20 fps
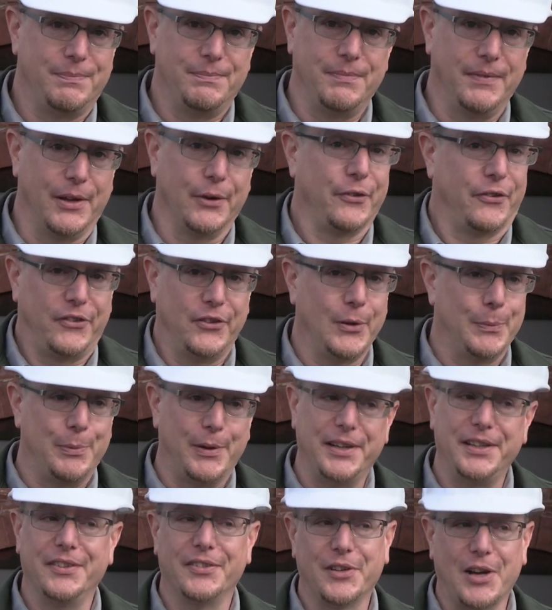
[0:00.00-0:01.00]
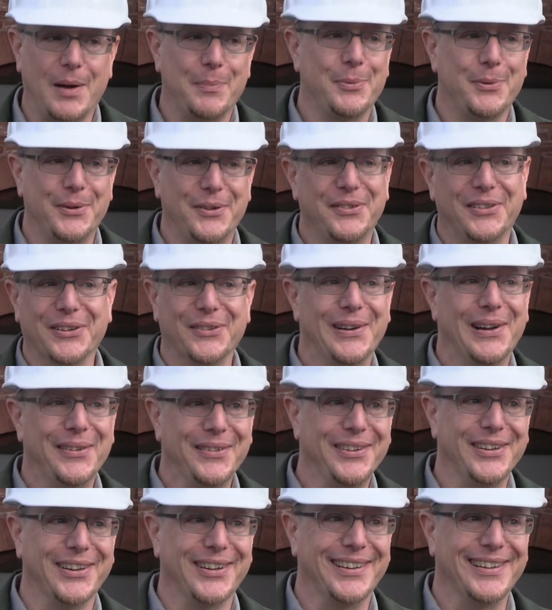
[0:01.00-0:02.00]
There's still plenty of copper under the ground
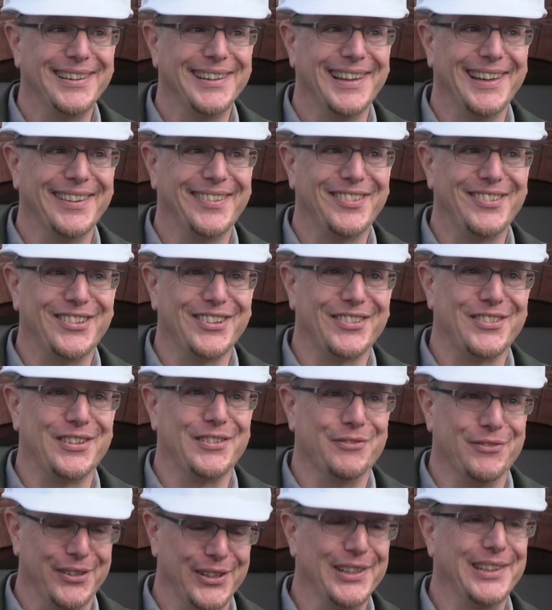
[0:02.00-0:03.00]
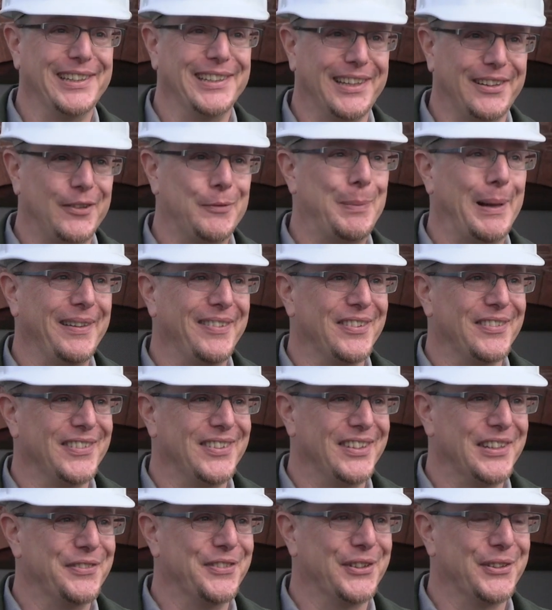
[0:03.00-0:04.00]
here. It's just really expensive and
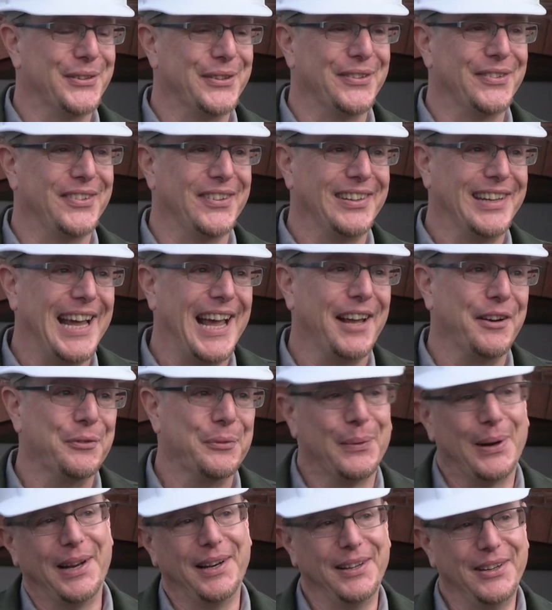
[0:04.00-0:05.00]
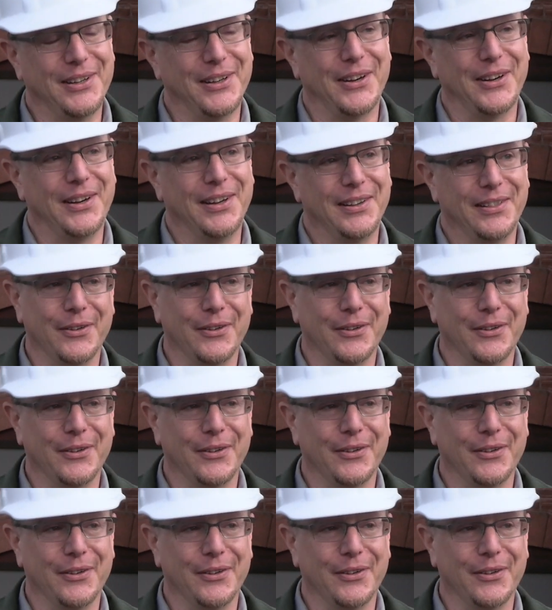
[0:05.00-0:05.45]
difficult to get right here.